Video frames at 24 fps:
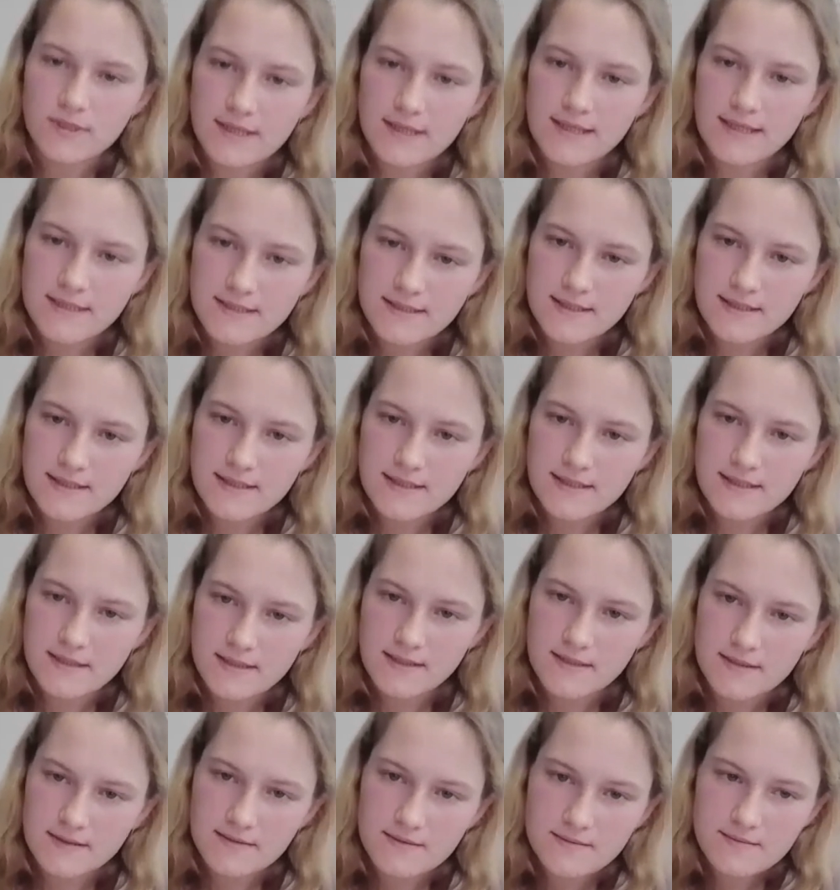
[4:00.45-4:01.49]
listening.
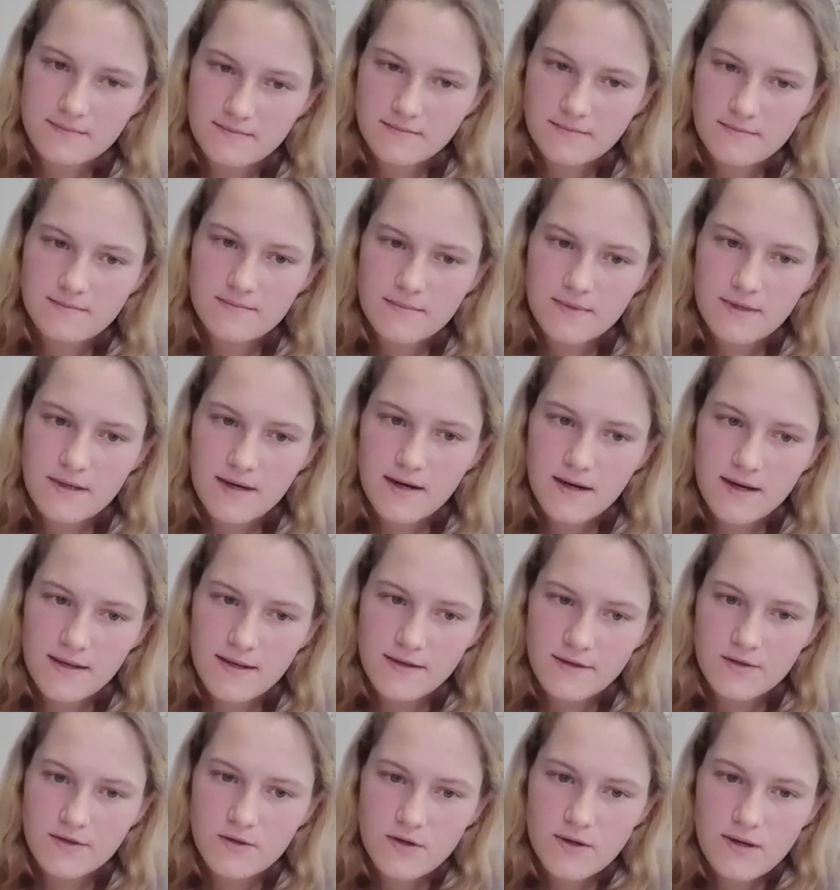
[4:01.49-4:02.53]

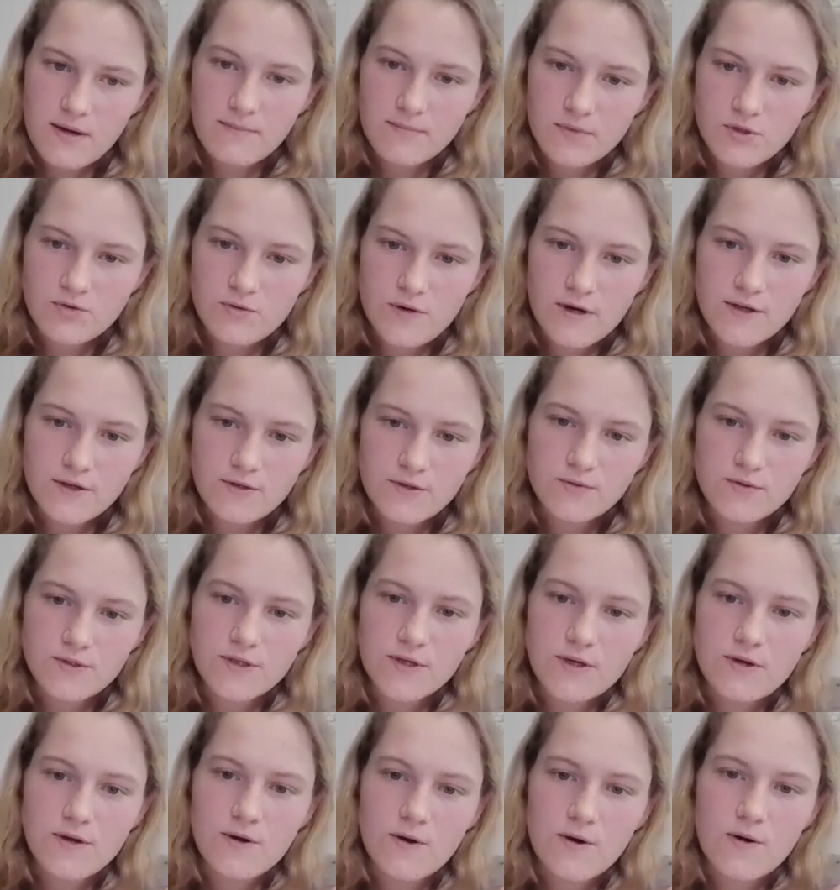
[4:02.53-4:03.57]
I'm trying to
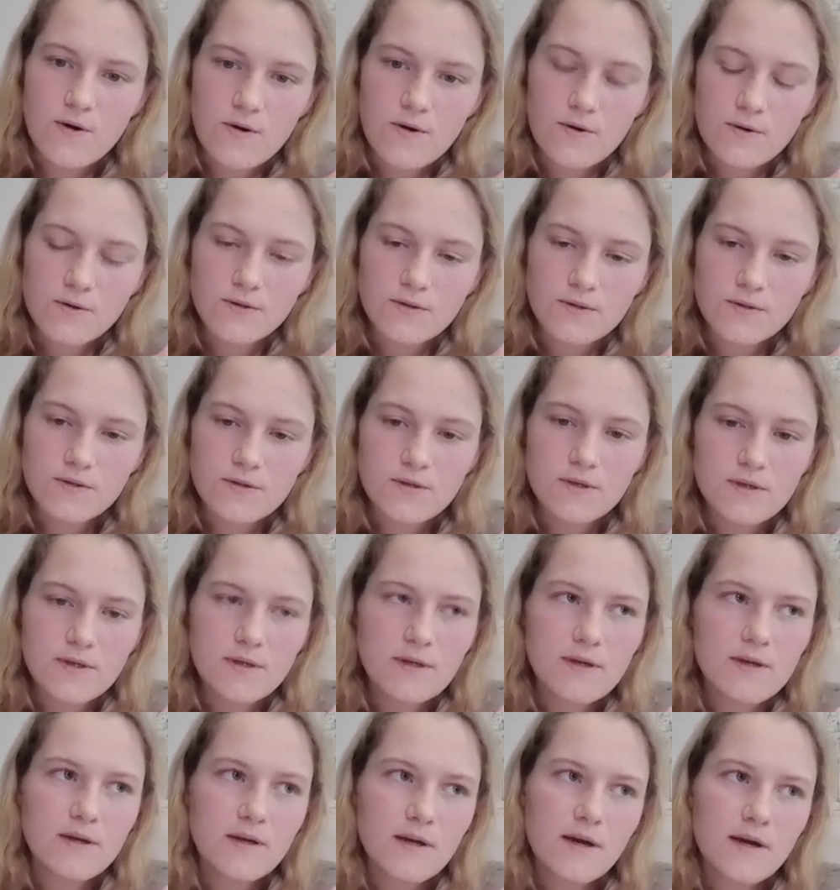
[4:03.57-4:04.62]
decode
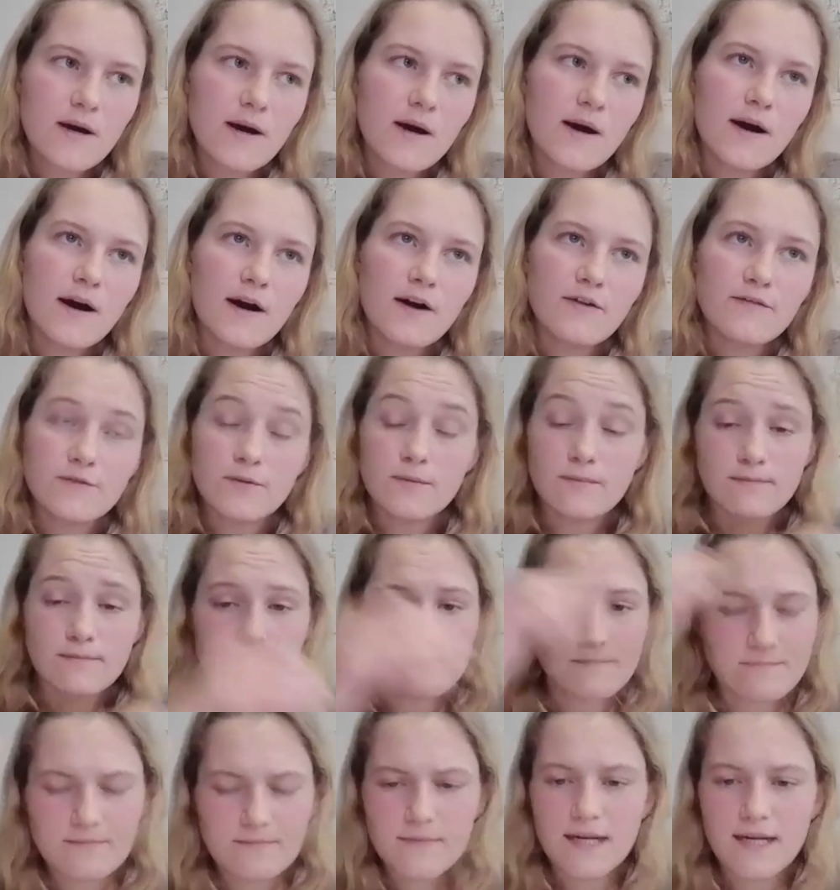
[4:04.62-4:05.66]

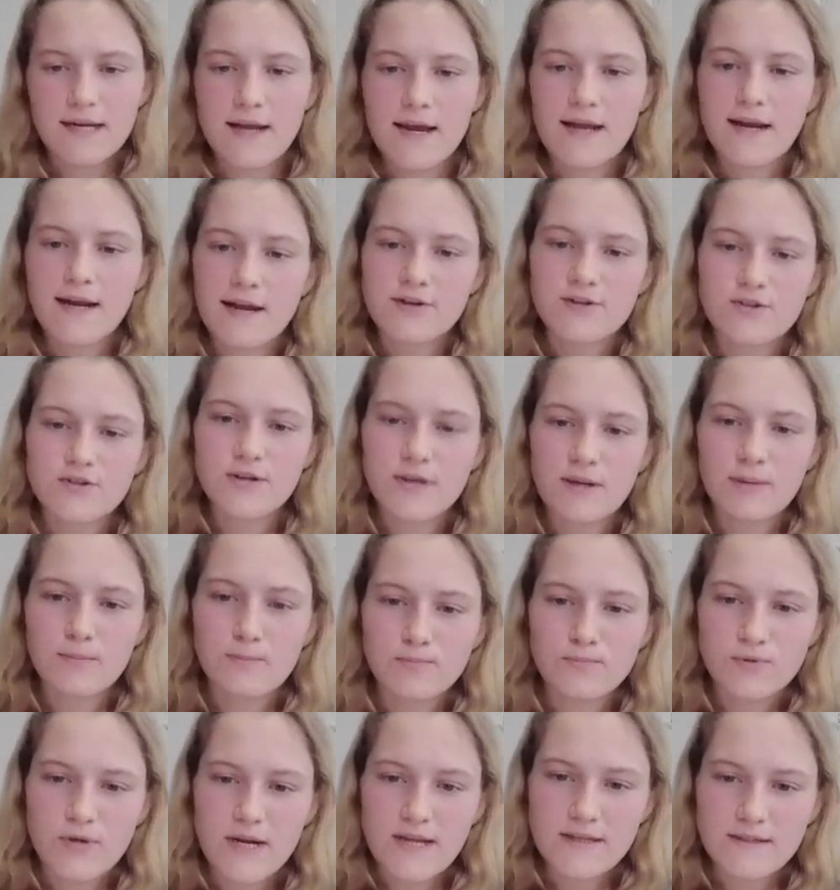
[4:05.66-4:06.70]
from electrical
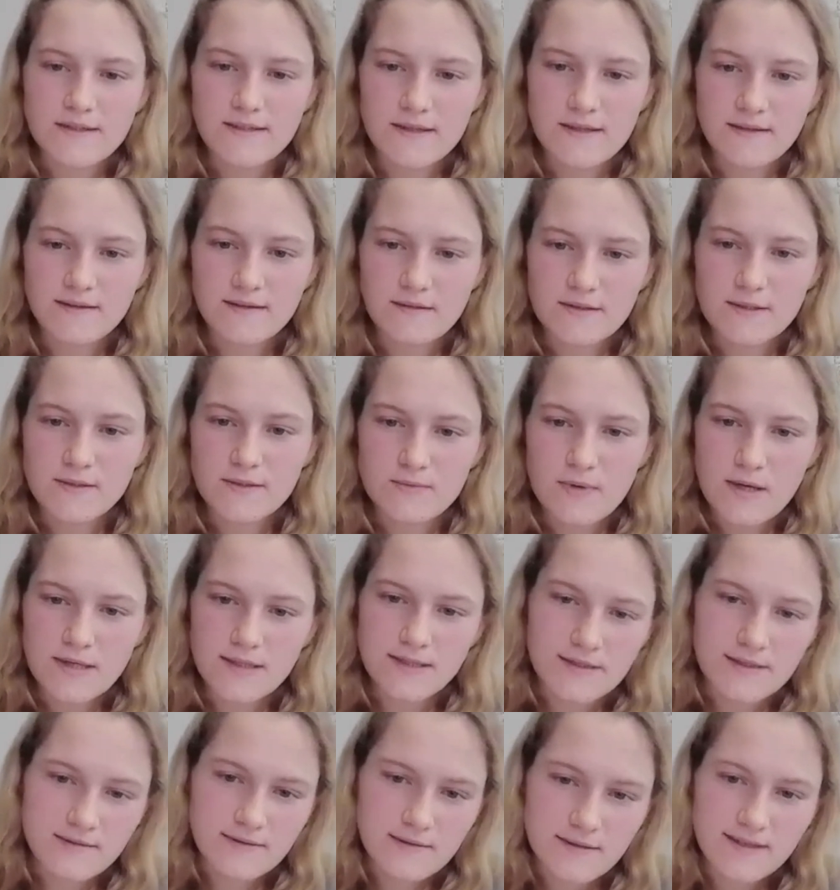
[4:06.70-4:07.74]
brain signals,
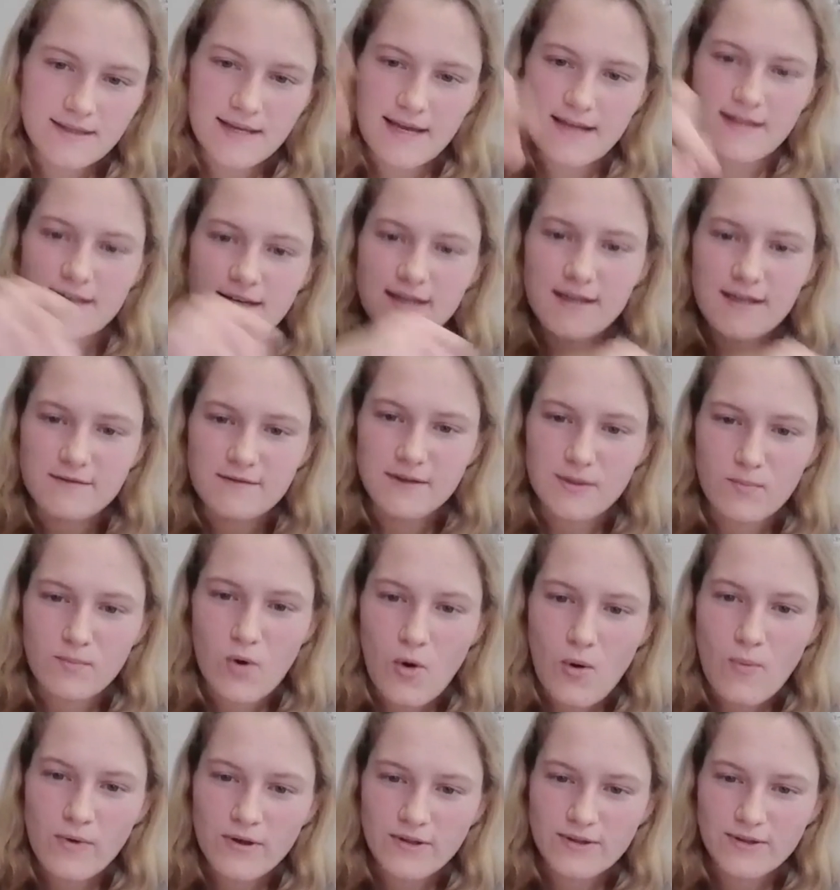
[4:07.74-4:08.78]
whether at any given
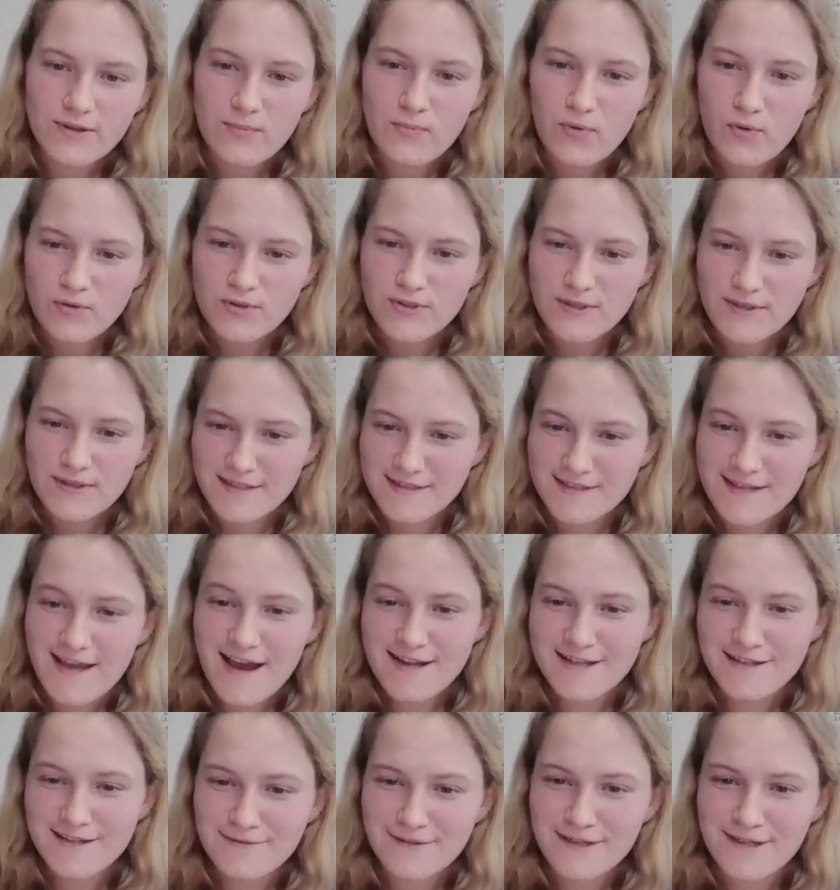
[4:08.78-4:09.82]
moment the person is
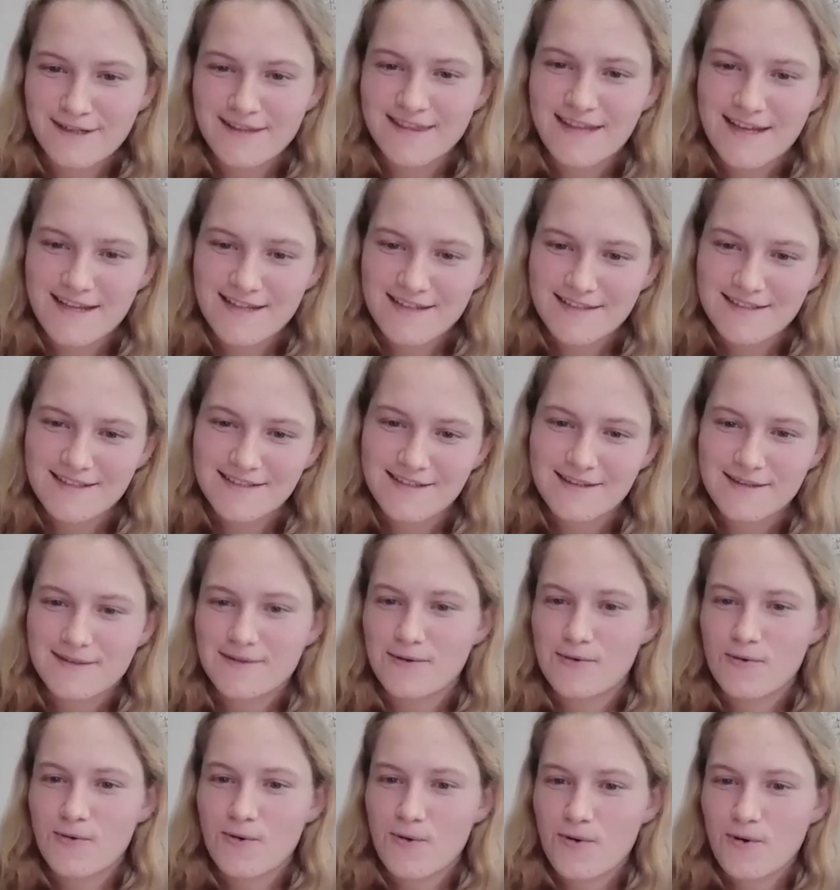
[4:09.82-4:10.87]
actively attending
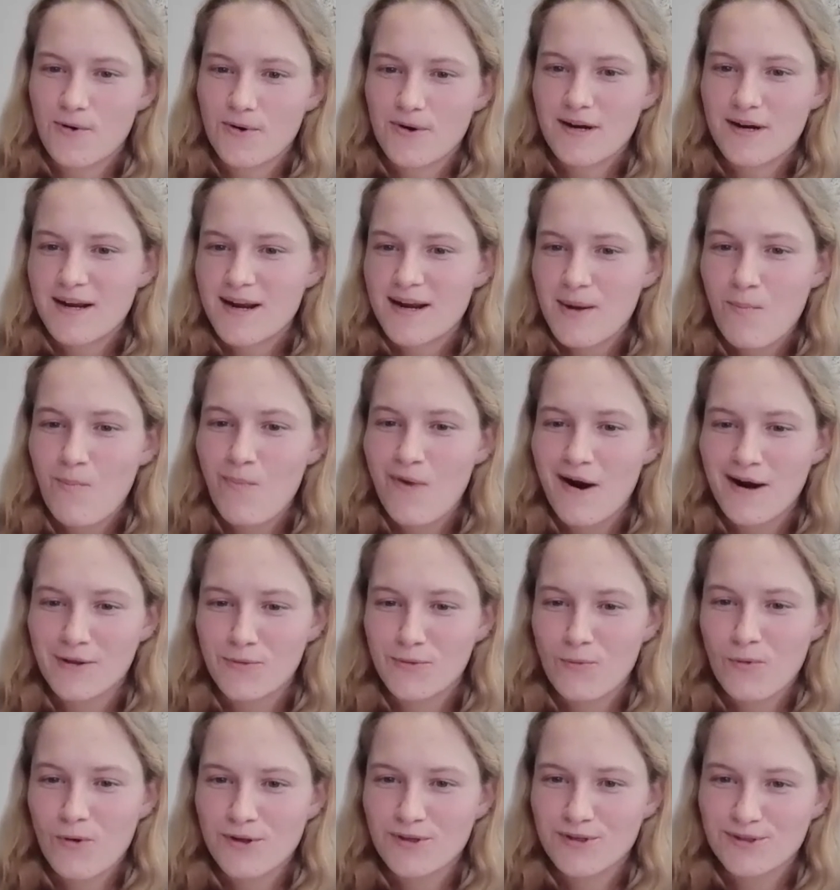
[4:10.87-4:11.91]
or mind
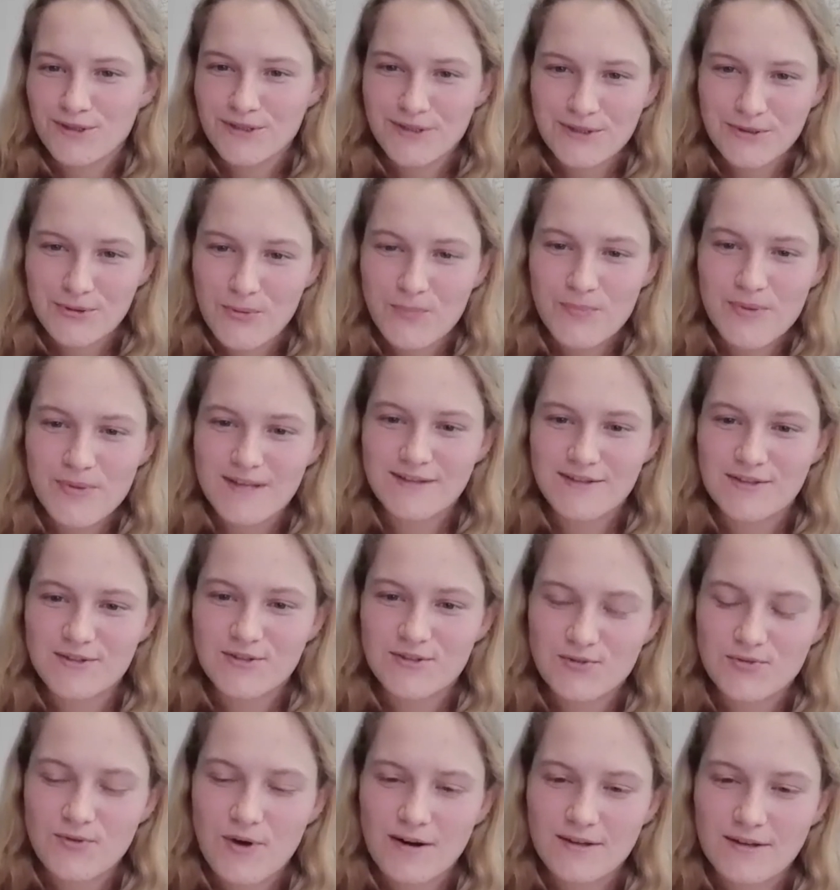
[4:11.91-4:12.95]
wandering or being
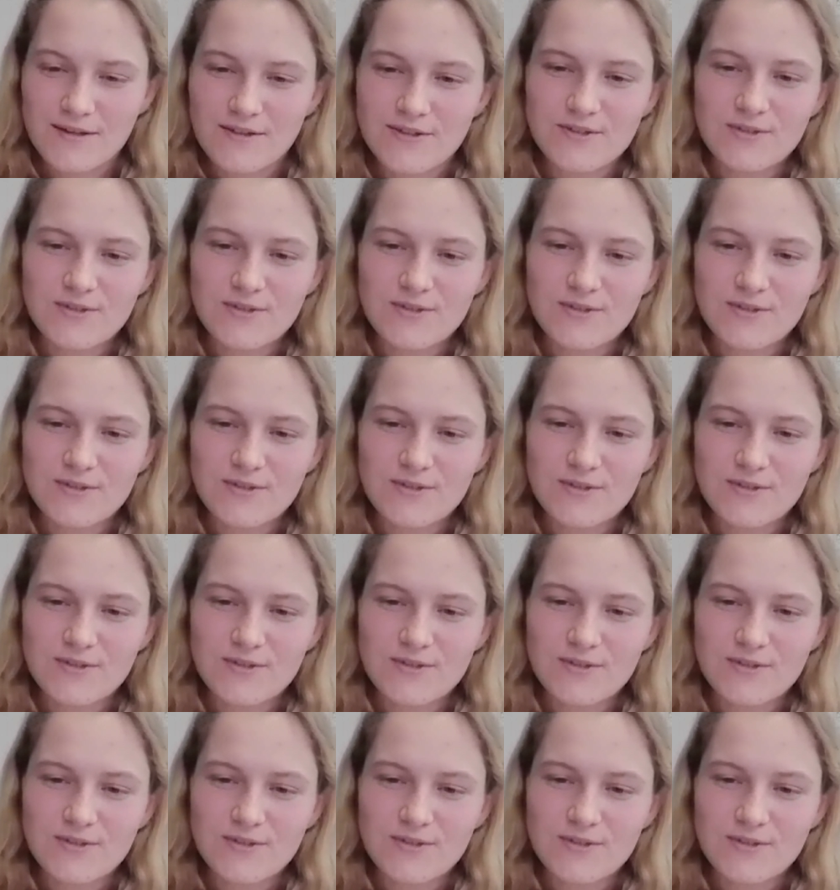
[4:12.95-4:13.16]
distracted.